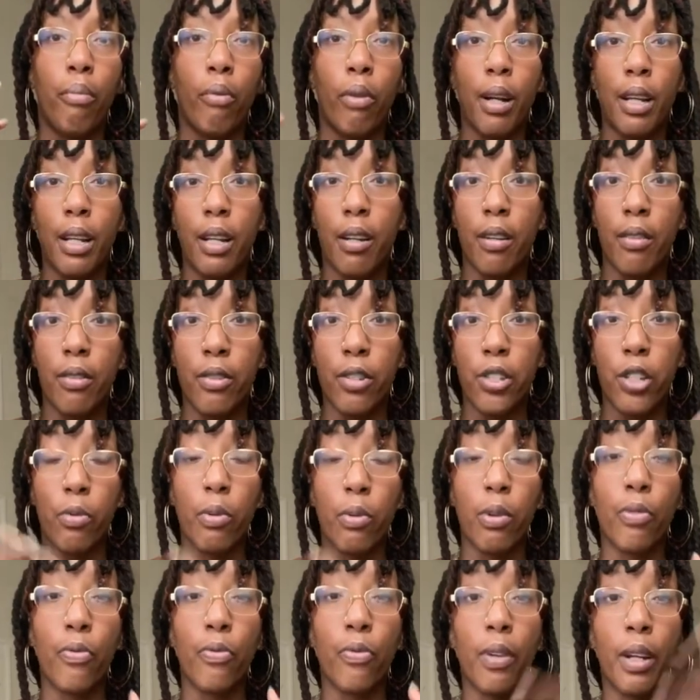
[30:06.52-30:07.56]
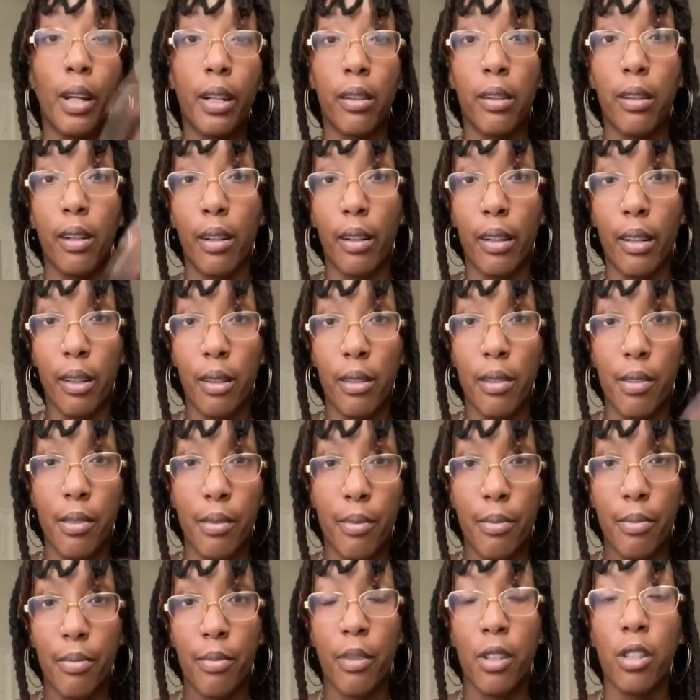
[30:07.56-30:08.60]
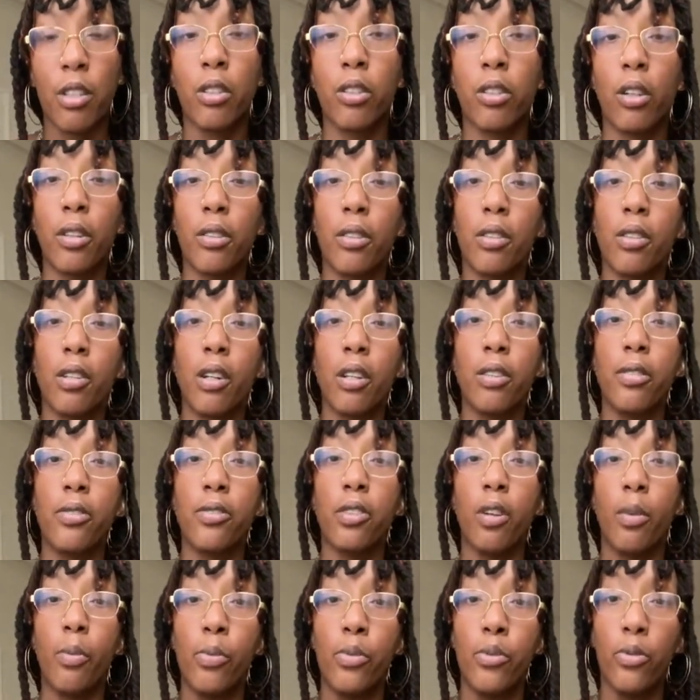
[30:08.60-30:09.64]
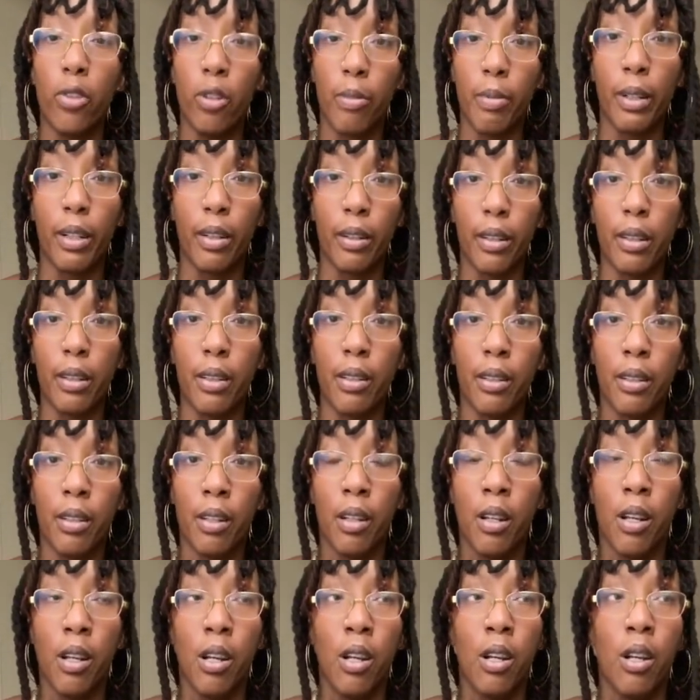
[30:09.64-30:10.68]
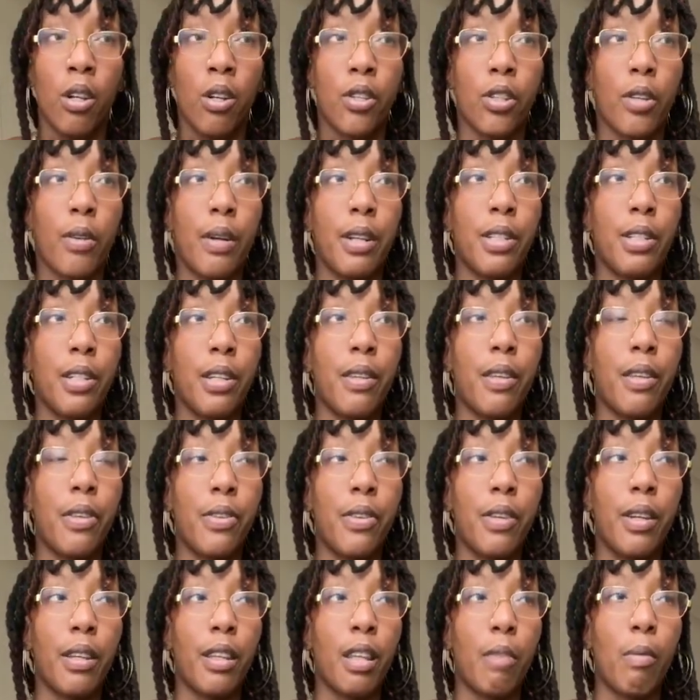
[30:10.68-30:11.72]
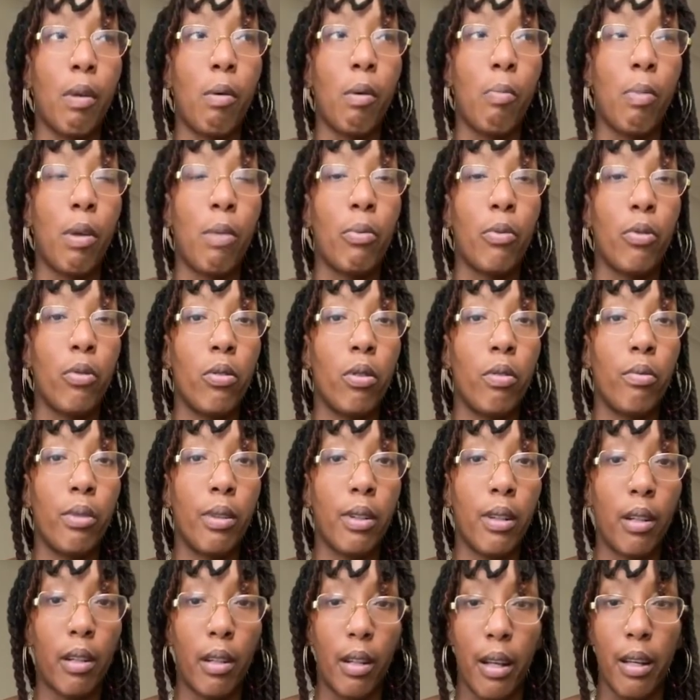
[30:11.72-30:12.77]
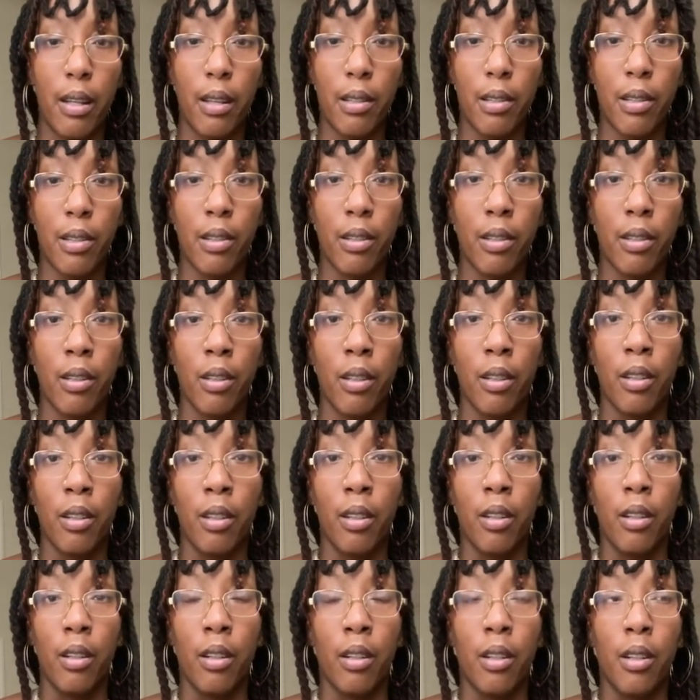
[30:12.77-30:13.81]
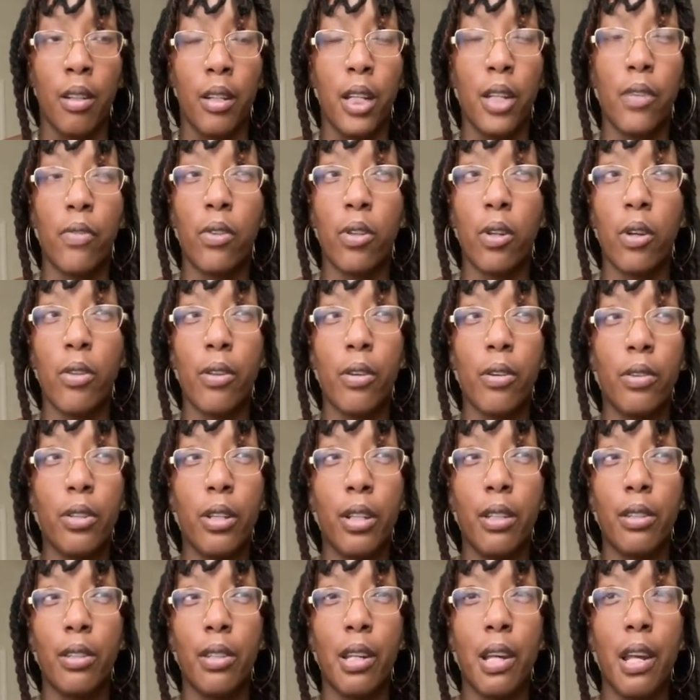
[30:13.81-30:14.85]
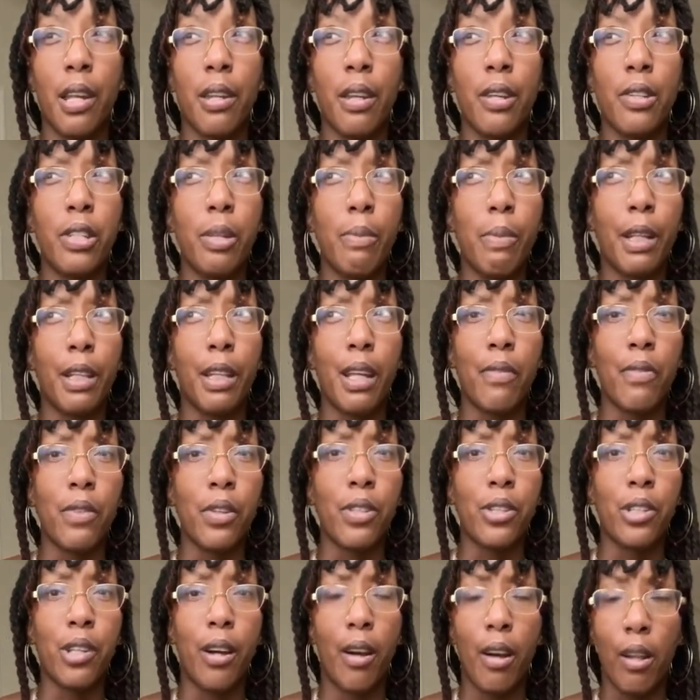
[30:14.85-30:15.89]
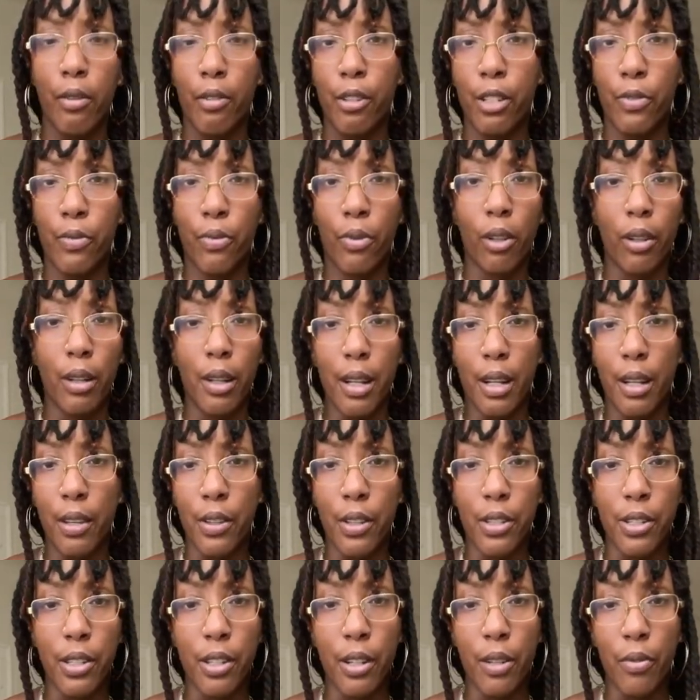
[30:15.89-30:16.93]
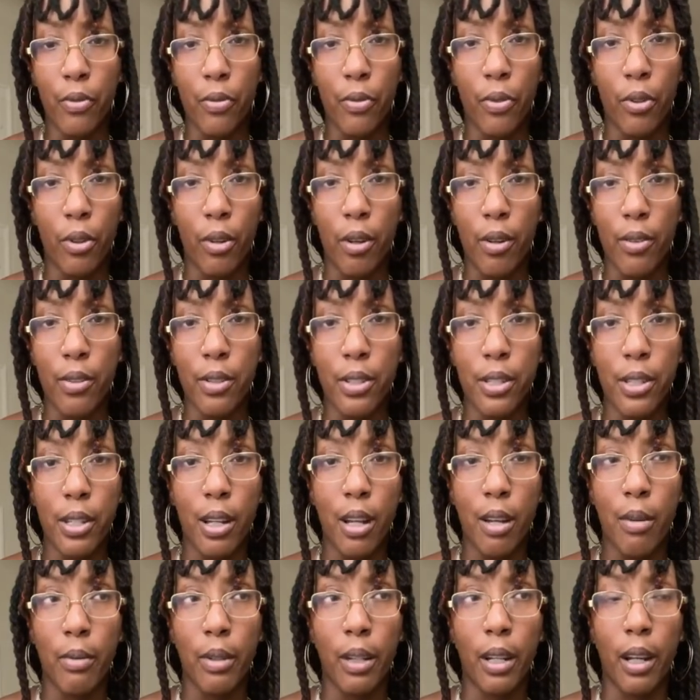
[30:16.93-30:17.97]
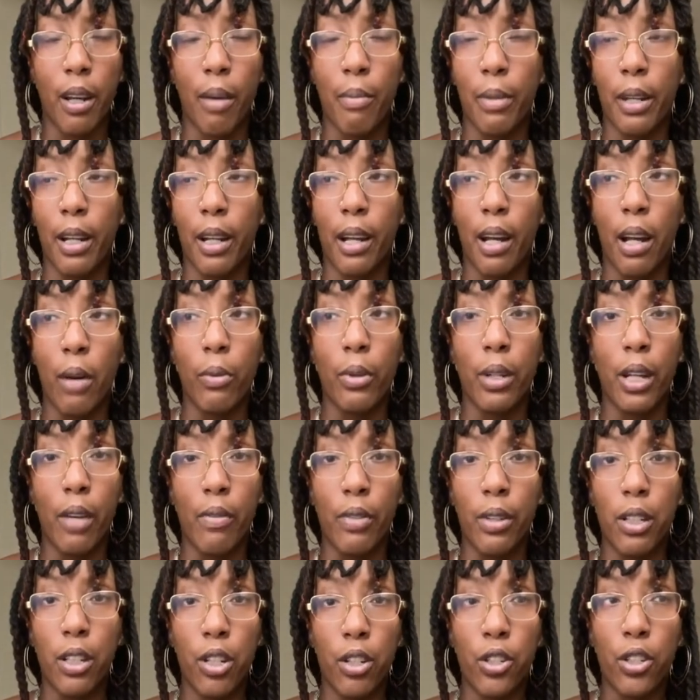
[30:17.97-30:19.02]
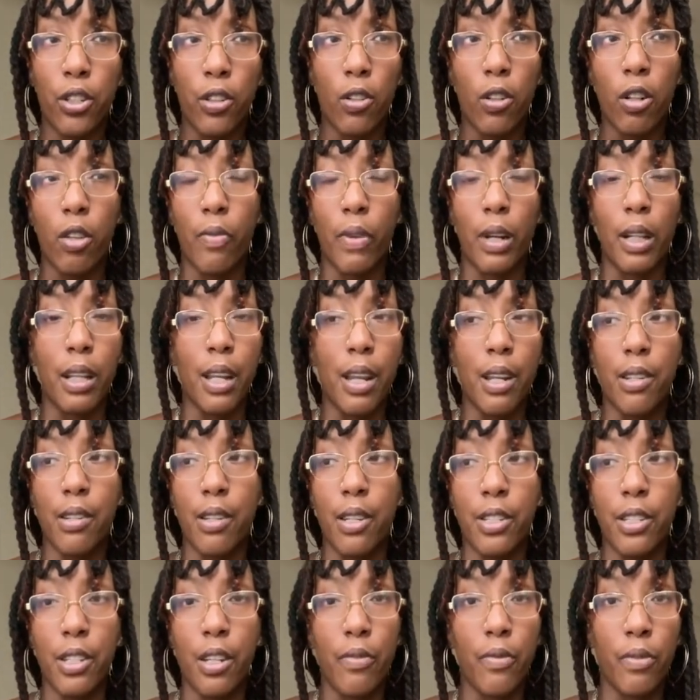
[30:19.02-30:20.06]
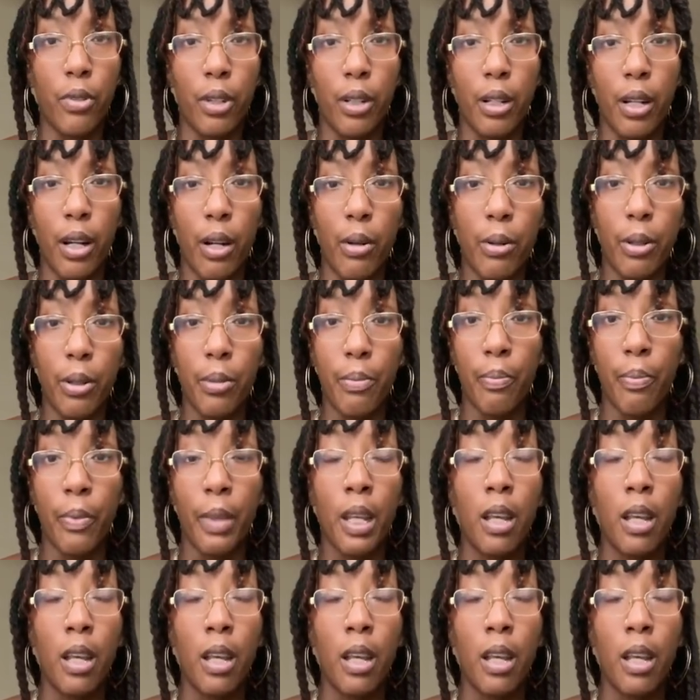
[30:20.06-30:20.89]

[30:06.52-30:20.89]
Bright colors are reflecting light. Darker colors are absorbing light. So I tend to think that maybe people who are really light, even though they seem like they have this tolerance for laying in the sun for all this time, like I would have a heat stroke if I laid in the sun for an hour.